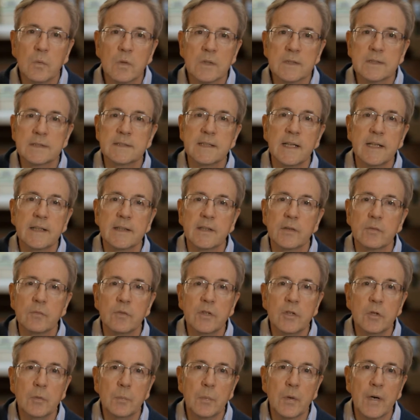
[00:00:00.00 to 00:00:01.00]
once said that
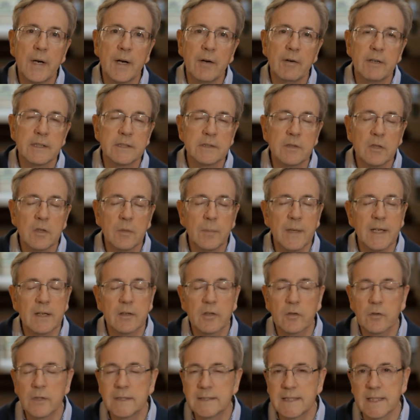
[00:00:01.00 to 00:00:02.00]
real prayer is not about
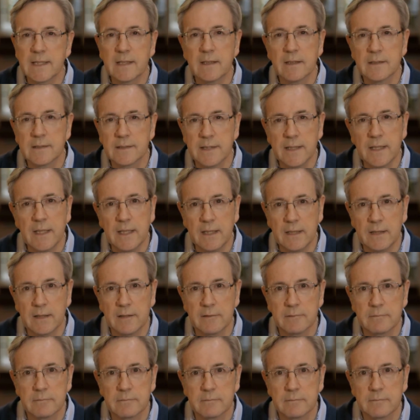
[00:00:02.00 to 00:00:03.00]
gritting our teeth,
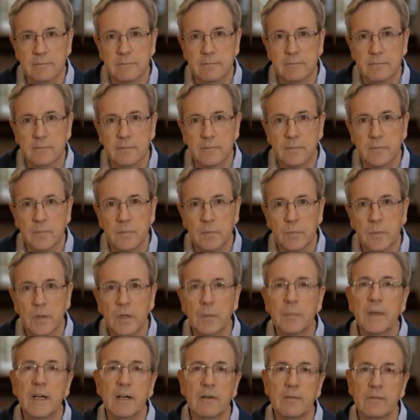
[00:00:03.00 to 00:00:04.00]
but
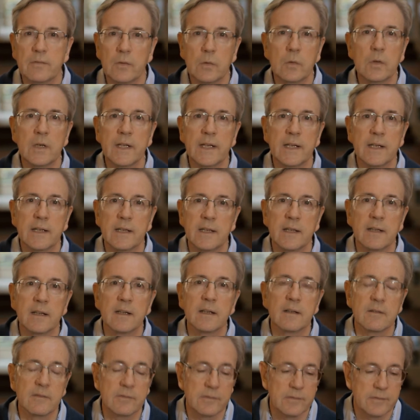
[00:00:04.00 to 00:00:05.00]
about falling in
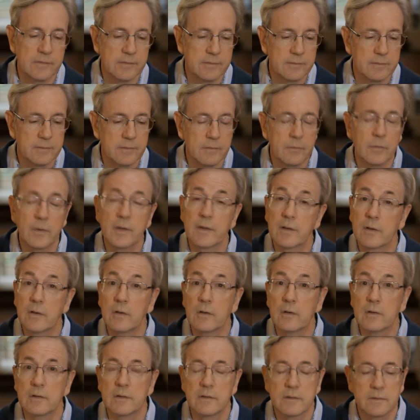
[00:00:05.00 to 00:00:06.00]
love with
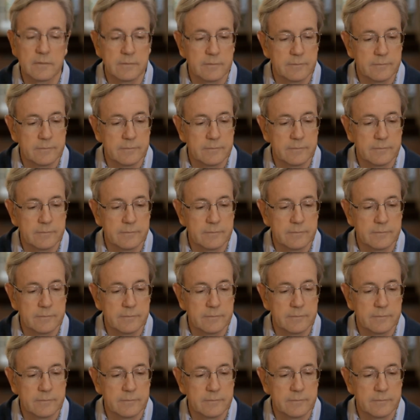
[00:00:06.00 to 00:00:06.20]
God.